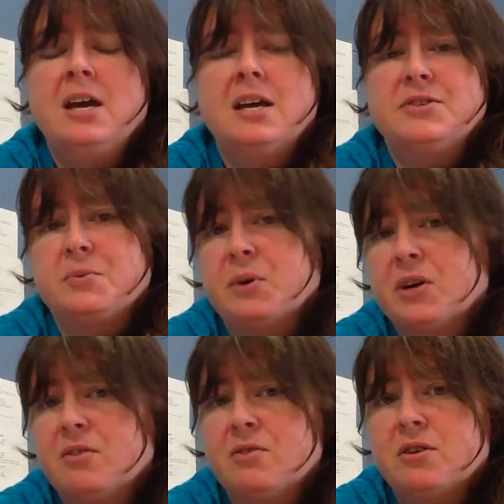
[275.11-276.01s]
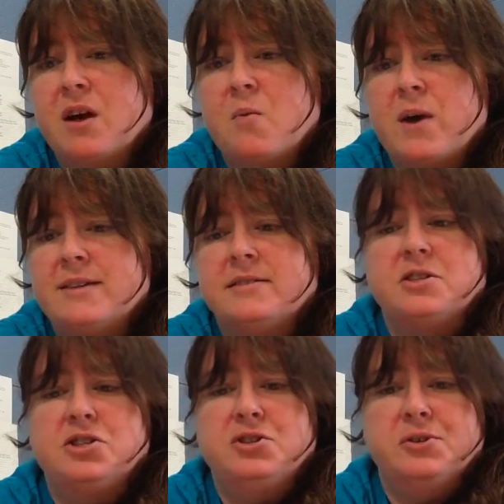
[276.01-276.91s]
and so we're going to look at ways
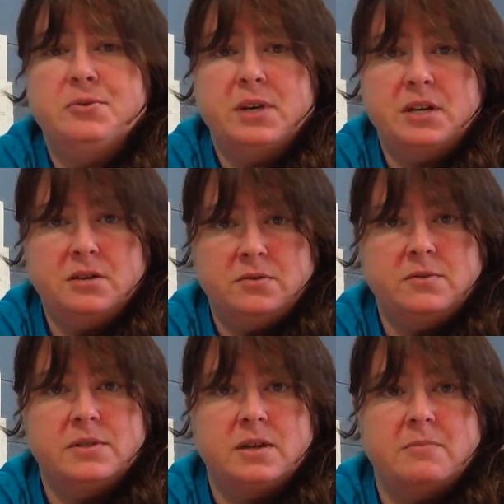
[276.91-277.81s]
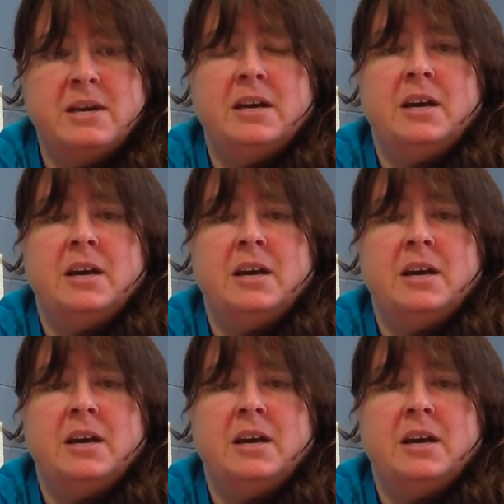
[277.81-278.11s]
that you can use them